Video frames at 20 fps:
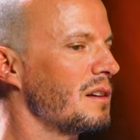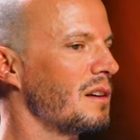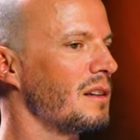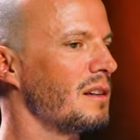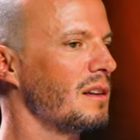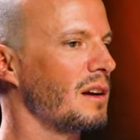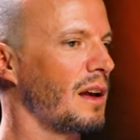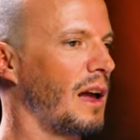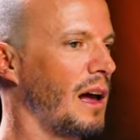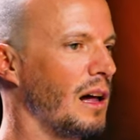
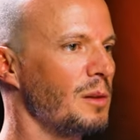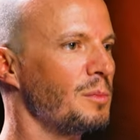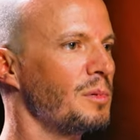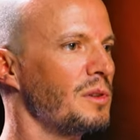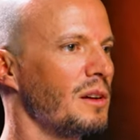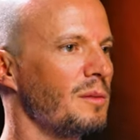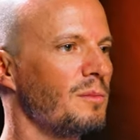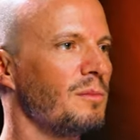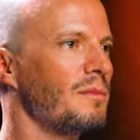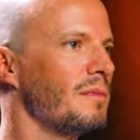and like
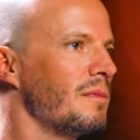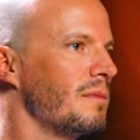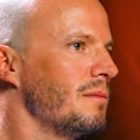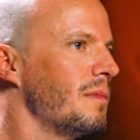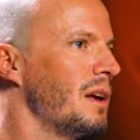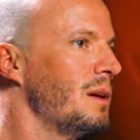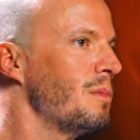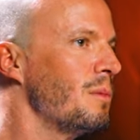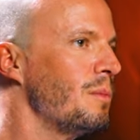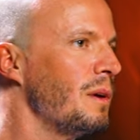help them
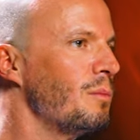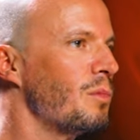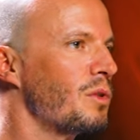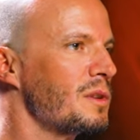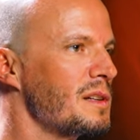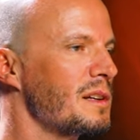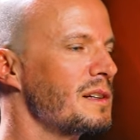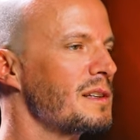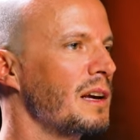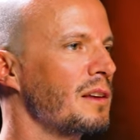maybe be
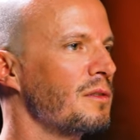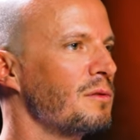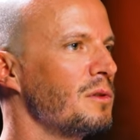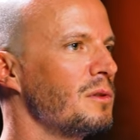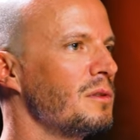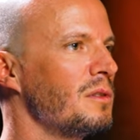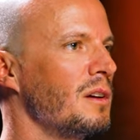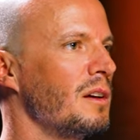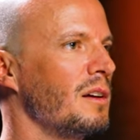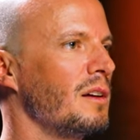more
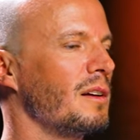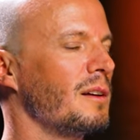successful